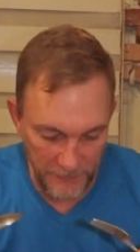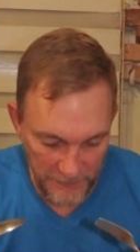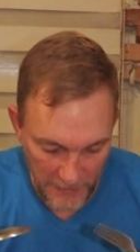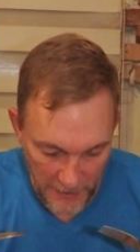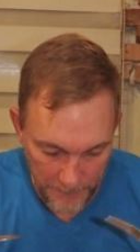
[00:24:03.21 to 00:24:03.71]

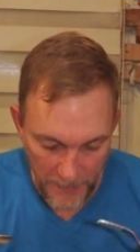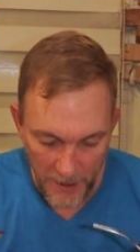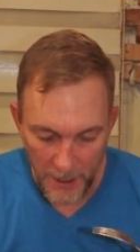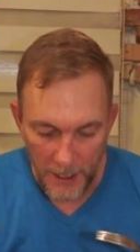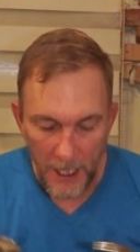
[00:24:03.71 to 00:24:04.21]
is
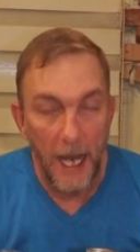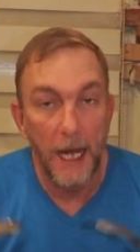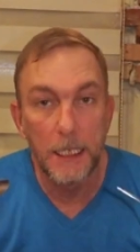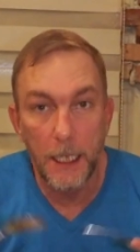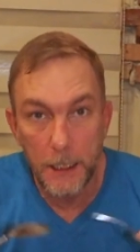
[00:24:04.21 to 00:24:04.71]

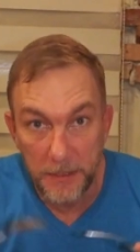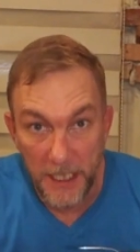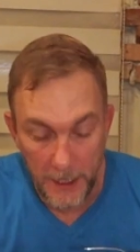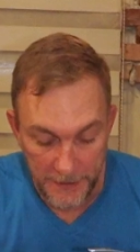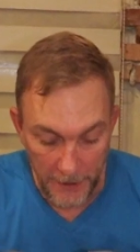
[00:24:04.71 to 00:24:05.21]

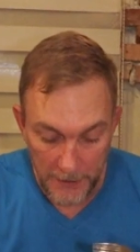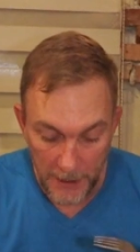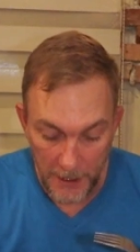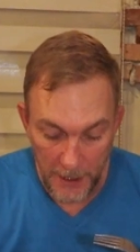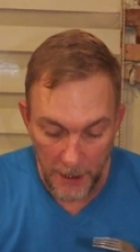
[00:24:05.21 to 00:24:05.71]

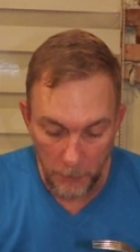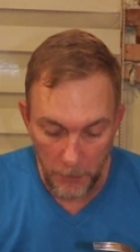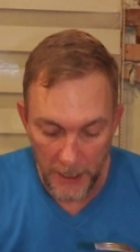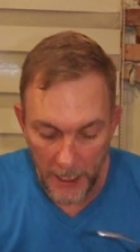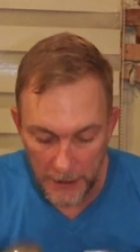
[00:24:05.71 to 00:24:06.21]
all'arrabbiata.
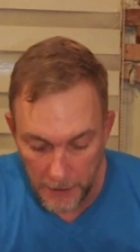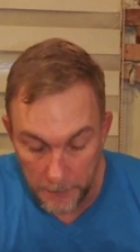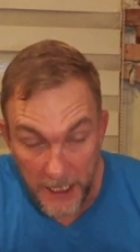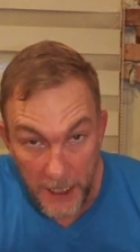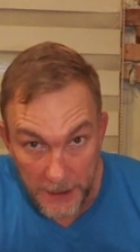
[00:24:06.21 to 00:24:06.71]
What
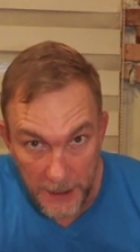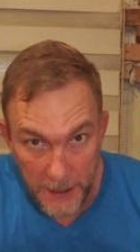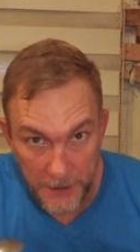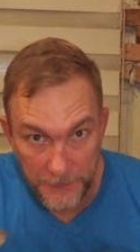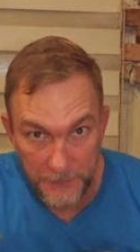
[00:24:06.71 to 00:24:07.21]
all'arrabbiata
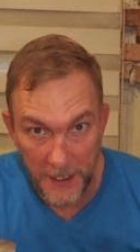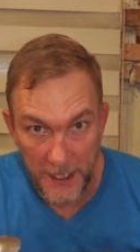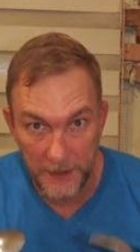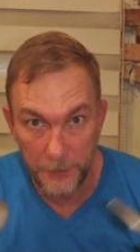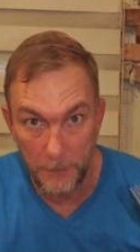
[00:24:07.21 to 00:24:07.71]
is
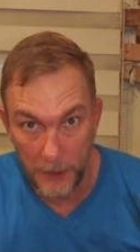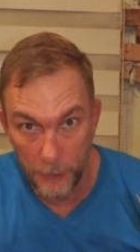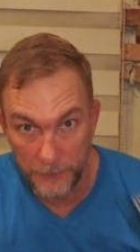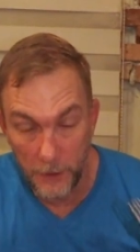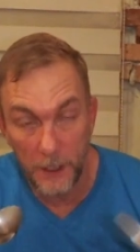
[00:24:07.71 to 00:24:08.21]
a
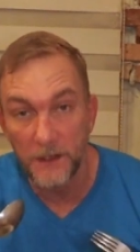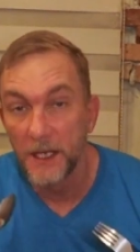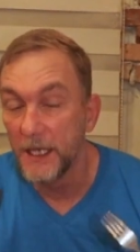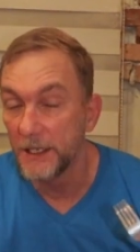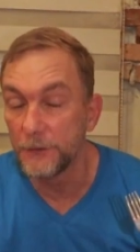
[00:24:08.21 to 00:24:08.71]
tomato sauce.
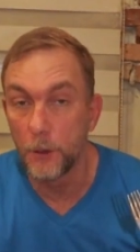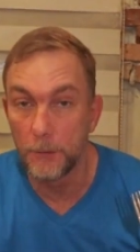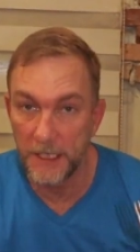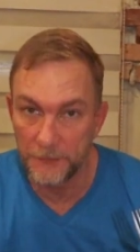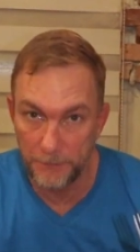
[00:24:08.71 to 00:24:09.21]
It's
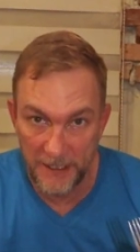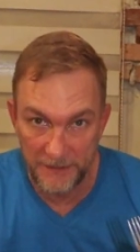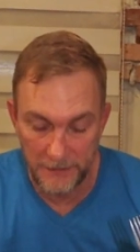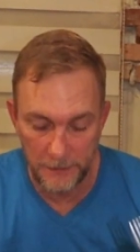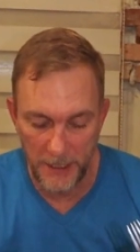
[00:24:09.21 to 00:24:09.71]
normally a
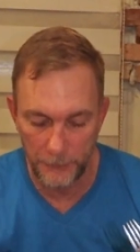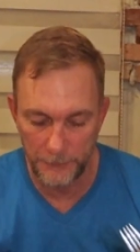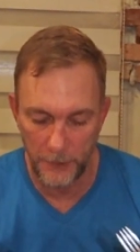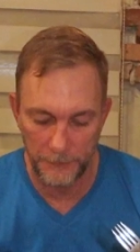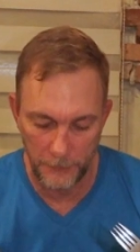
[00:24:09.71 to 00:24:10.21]
spicy tomato
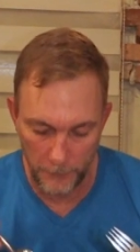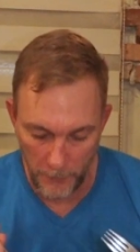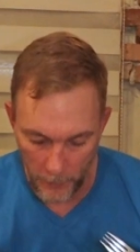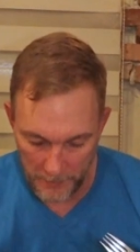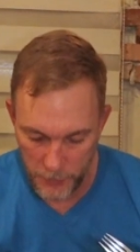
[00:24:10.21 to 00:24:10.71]
sauce, so we're
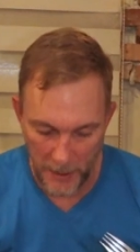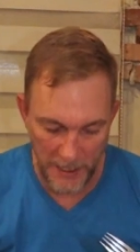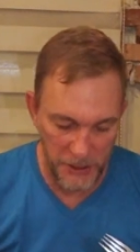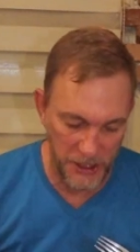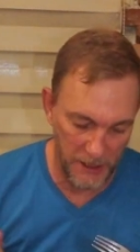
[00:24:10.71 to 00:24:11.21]
going to eat
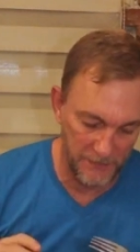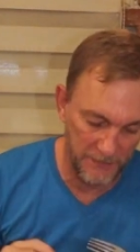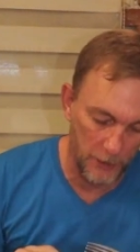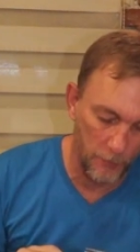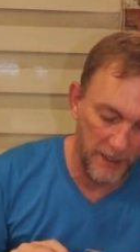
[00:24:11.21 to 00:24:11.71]
dried chilies
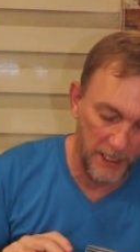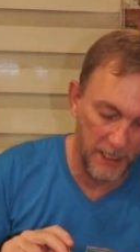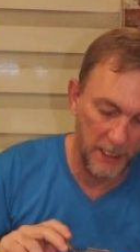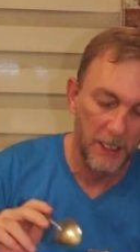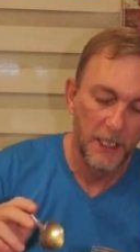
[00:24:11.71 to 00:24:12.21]
that are within
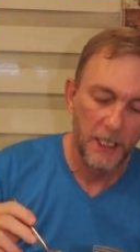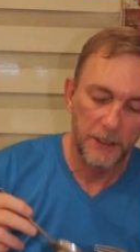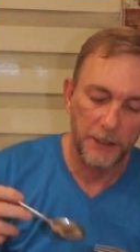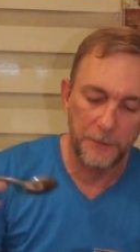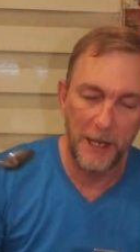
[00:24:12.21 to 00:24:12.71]
it.
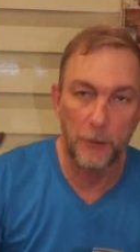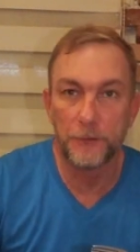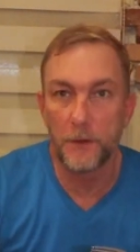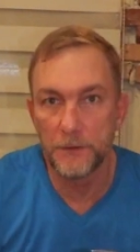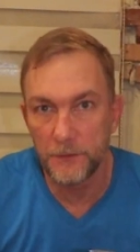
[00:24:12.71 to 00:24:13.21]
The tomato
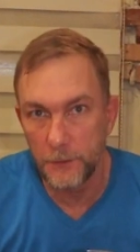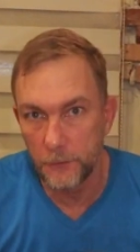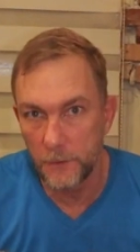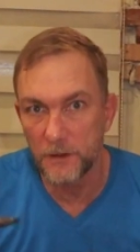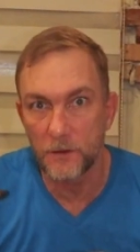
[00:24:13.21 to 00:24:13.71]
sauce is
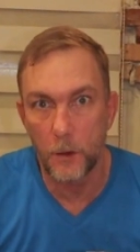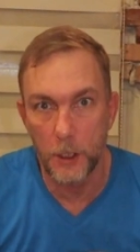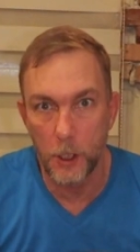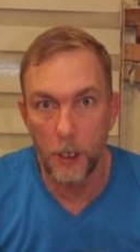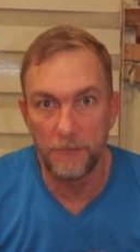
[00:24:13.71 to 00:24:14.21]
usually
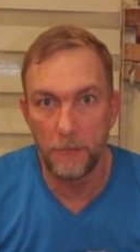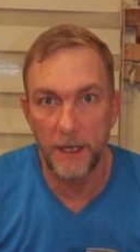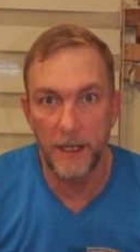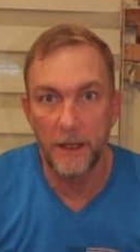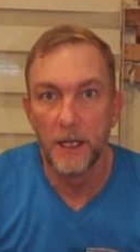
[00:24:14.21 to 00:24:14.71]
started off
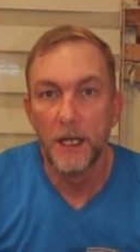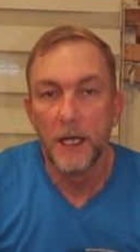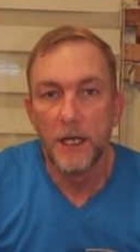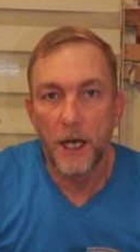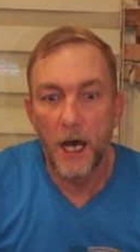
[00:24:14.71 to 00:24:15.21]
with
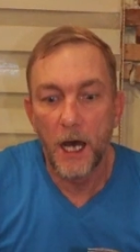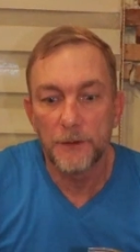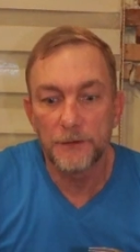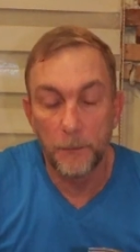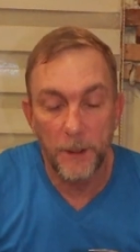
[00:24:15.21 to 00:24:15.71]

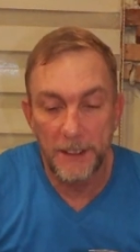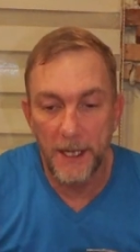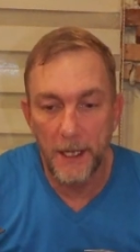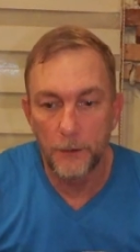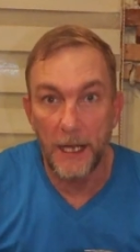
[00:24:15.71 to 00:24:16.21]
simmering
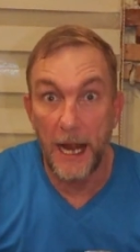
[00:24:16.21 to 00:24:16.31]
down